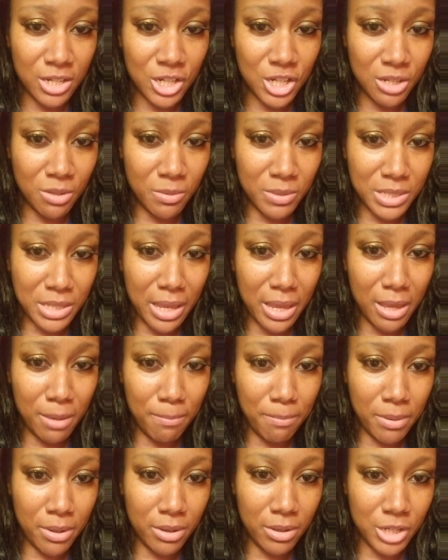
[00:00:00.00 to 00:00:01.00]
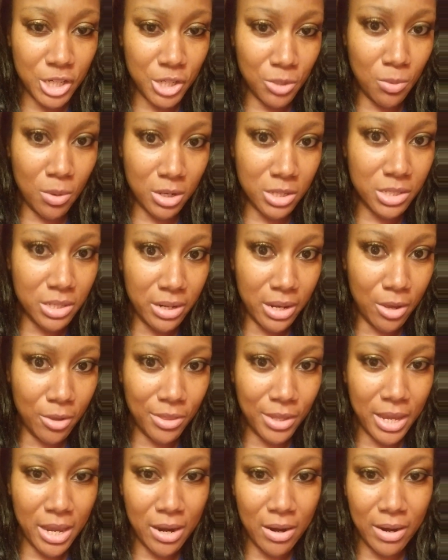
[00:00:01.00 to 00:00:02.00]
She was a HIPAA, she works in
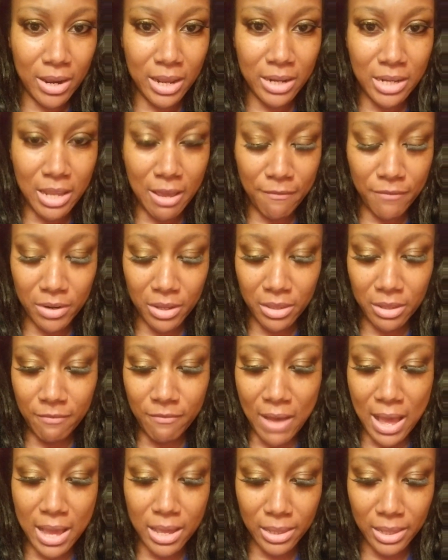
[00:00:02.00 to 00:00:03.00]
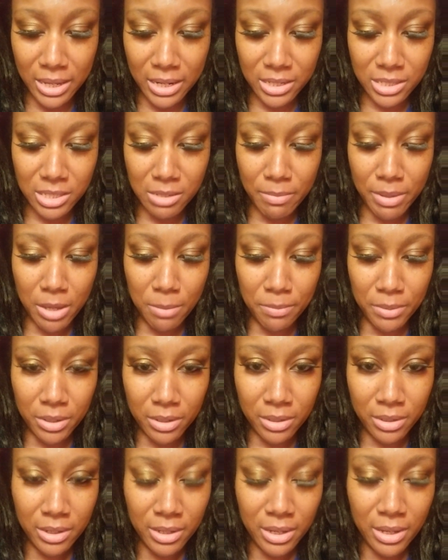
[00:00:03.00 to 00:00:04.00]
healthcare and definitely violated some
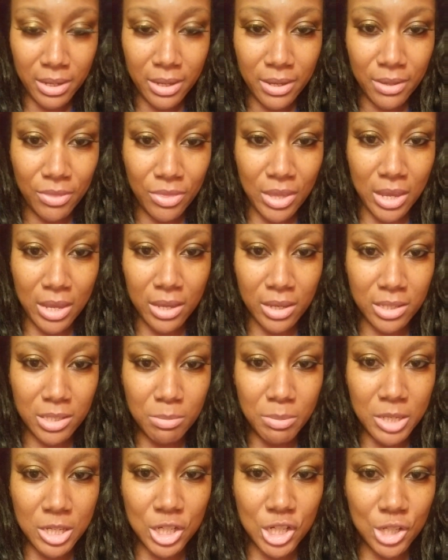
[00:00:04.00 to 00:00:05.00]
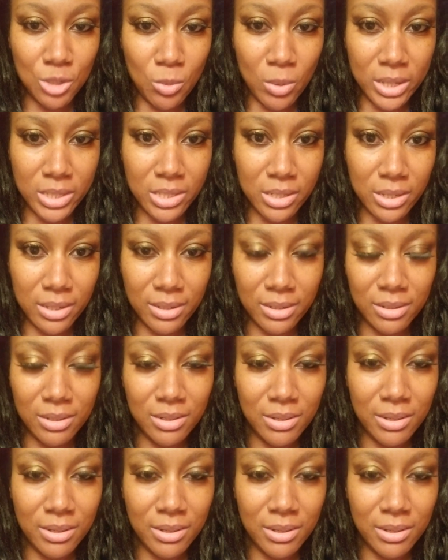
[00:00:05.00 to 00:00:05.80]
HIPAA things because she wasn't